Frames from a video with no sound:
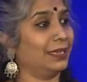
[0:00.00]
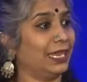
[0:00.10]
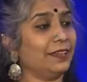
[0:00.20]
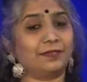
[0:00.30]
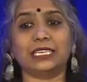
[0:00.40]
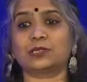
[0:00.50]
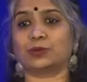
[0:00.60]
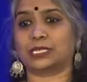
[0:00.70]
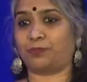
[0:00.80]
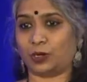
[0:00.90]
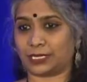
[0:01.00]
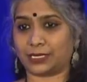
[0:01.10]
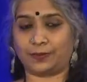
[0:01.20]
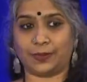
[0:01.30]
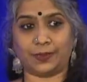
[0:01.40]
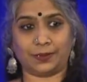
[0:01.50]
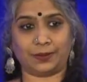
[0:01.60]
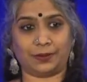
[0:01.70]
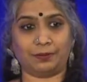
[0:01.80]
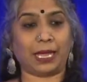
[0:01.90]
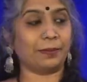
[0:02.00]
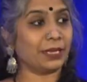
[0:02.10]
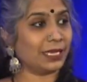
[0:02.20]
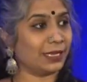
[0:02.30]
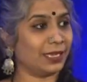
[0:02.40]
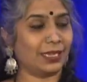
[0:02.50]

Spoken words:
if this was possible by me,